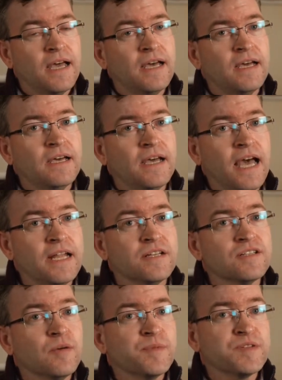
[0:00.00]

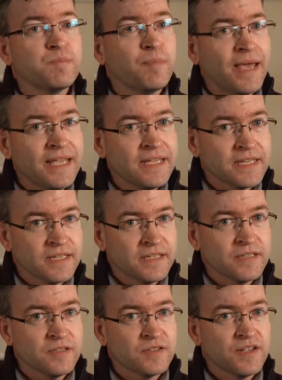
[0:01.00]
and Thomas
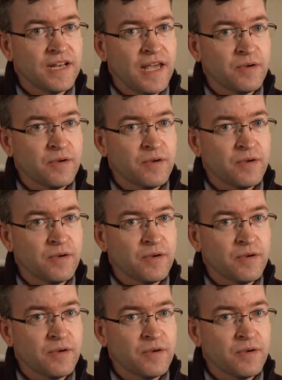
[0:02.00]
Bacon, who's the